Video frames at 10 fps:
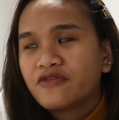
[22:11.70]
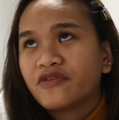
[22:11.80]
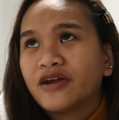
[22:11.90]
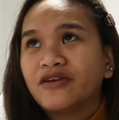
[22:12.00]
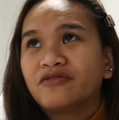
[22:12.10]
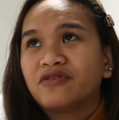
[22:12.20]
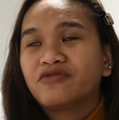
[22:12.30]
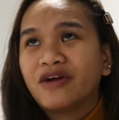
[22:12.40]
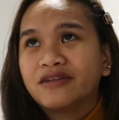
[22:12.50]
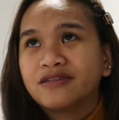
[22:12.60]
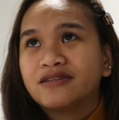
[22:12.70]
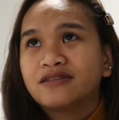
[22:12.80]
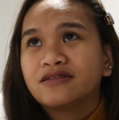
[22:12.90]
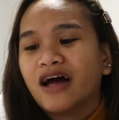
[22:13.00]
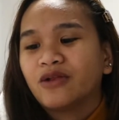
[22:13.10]
friend of a friend's
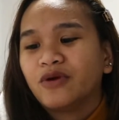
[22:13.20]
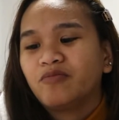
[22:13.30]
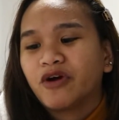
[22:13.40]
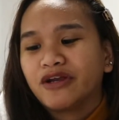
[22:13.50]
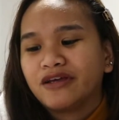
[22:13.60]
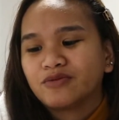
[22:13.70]
Halloween party